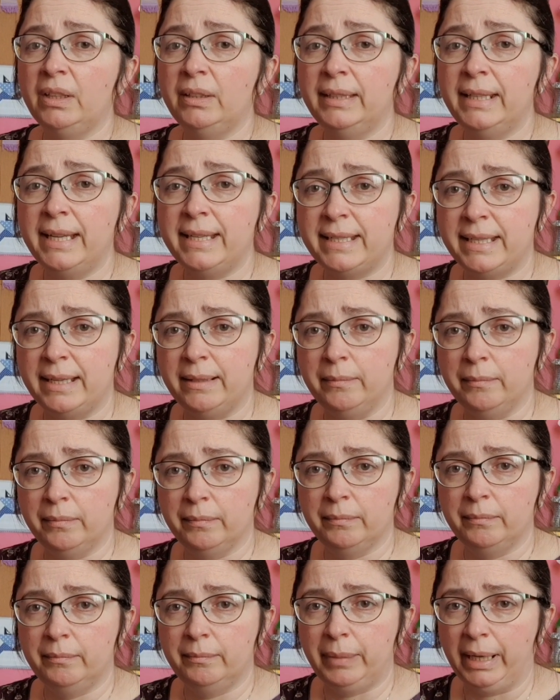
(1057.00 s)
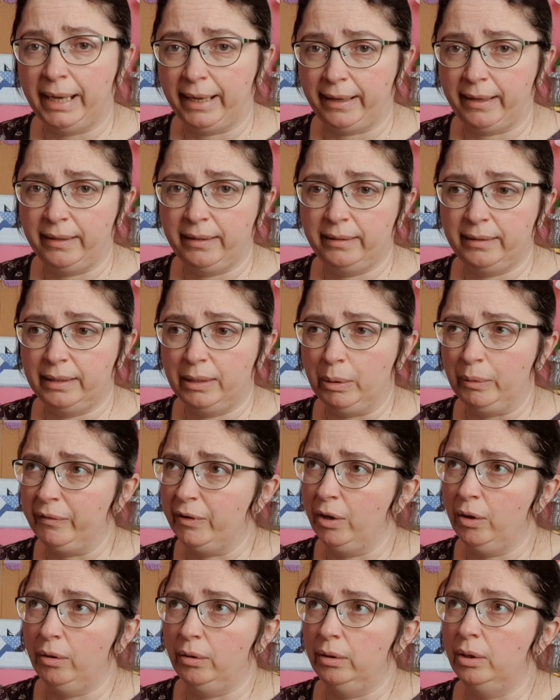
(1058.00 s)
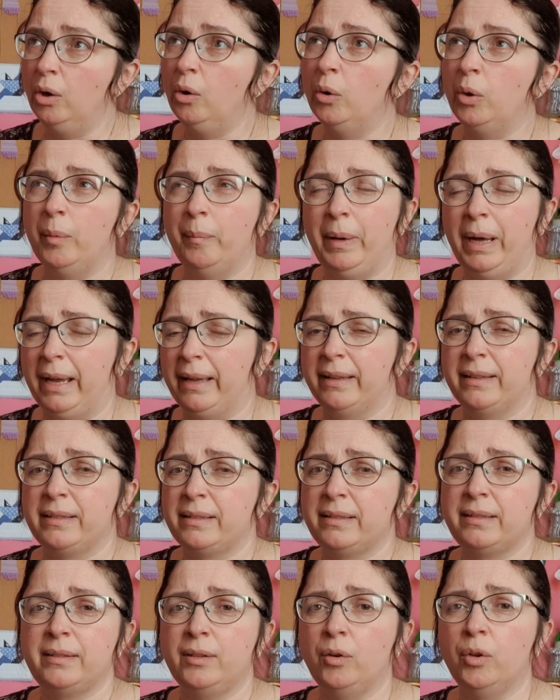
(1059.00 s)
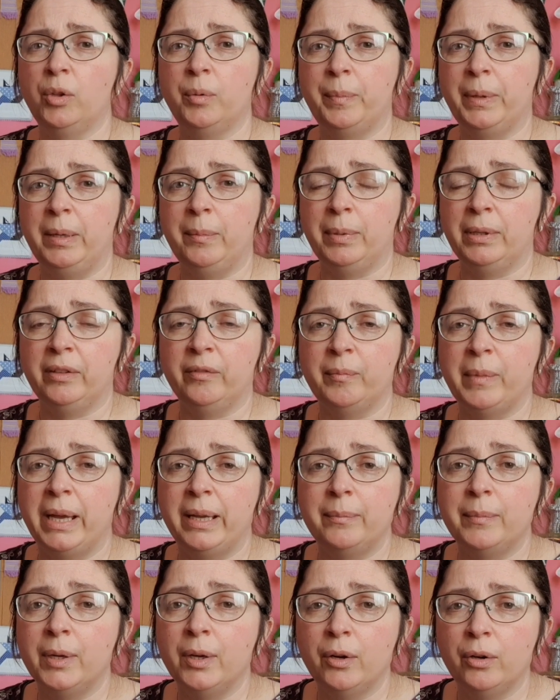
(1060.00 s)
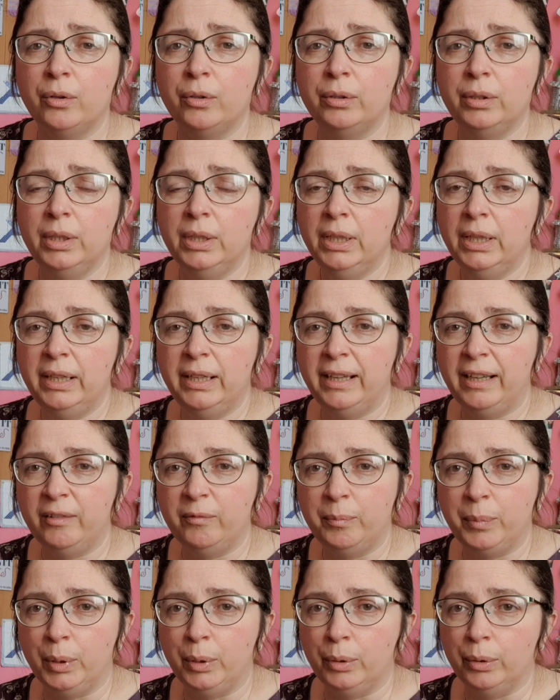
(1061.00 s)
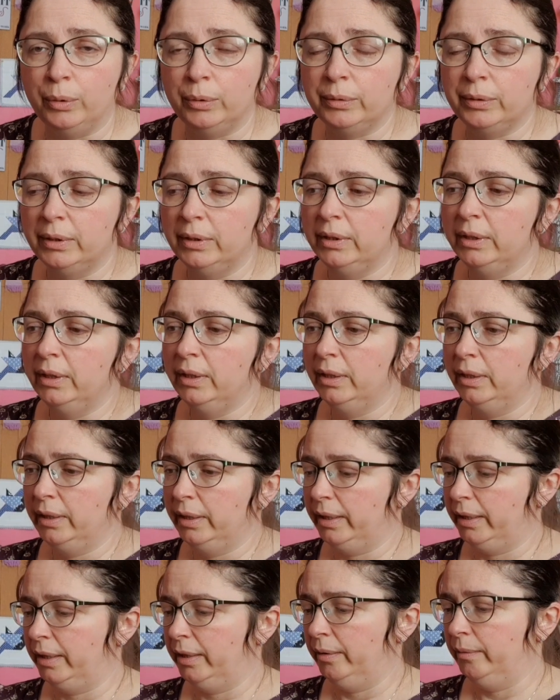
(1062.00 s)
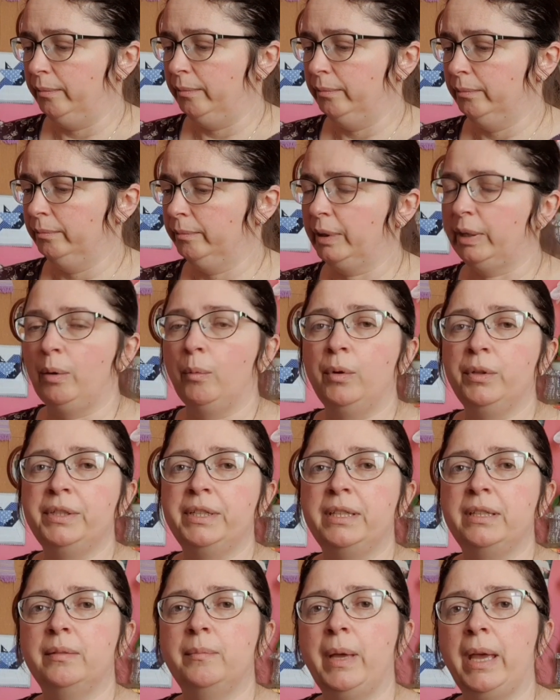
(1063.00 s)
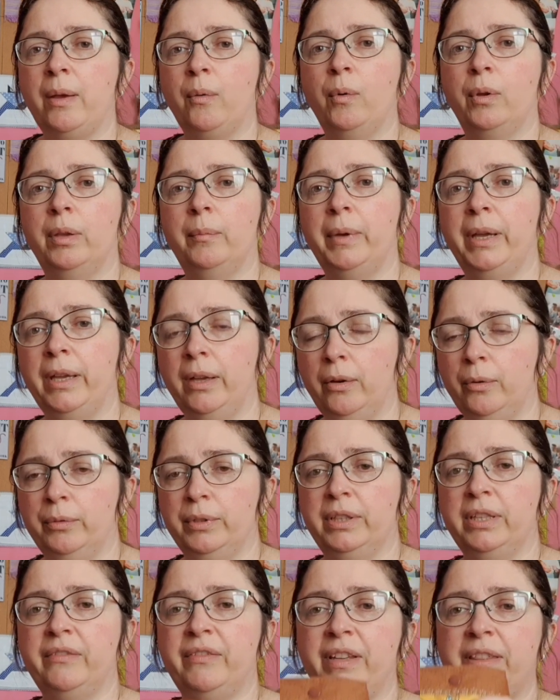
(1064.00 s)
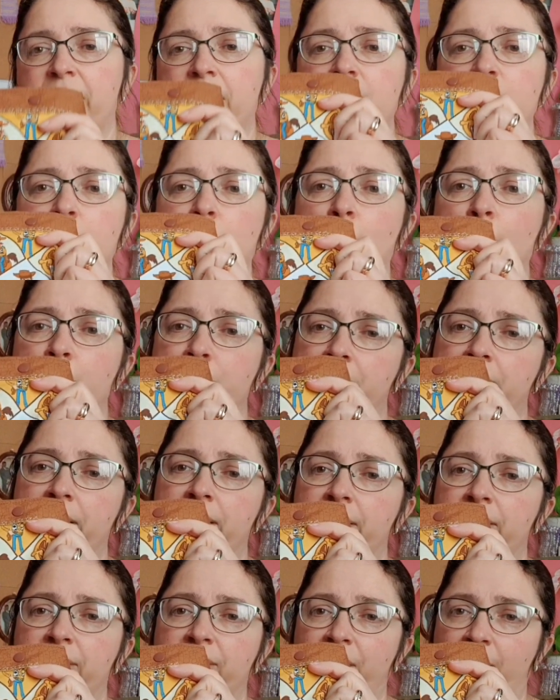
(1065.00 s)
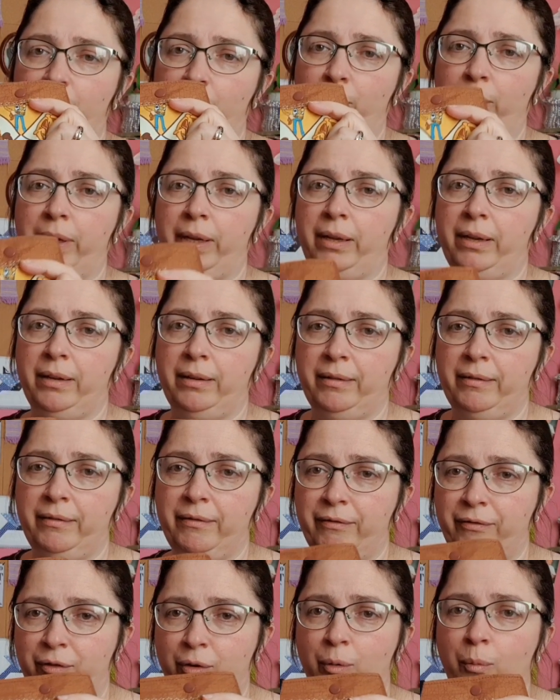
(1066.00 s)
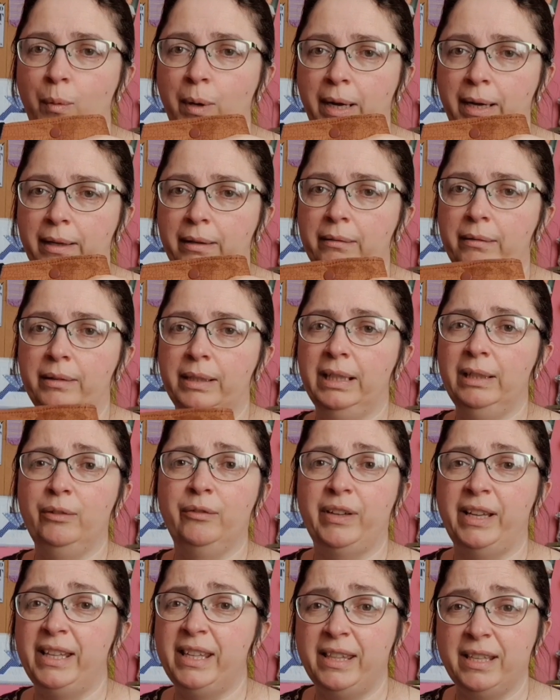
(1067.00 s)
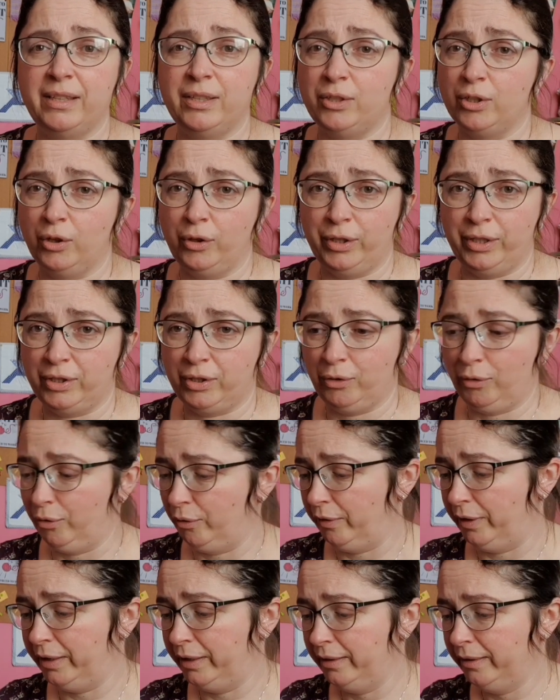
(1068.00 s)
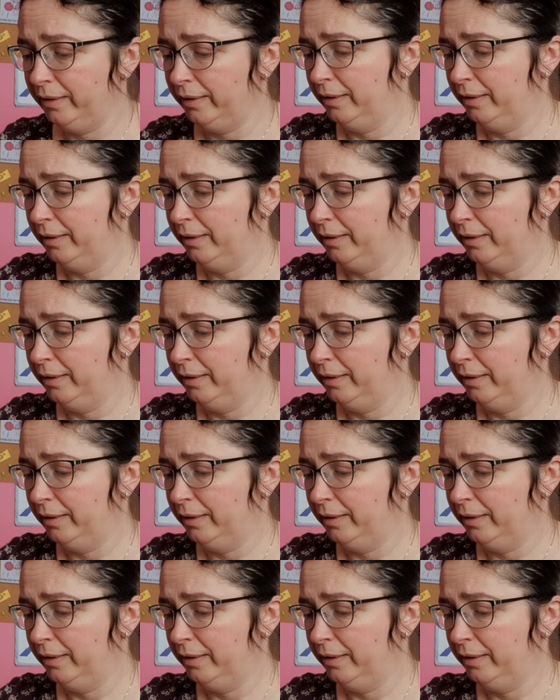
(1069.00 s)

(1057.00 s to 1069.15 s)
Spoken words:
knitting bag. Now I've got other bags that other people have made me or I've bought, but I wanted to make one of my own, and I've had this woody fabric for a while. I love anything Toy Story,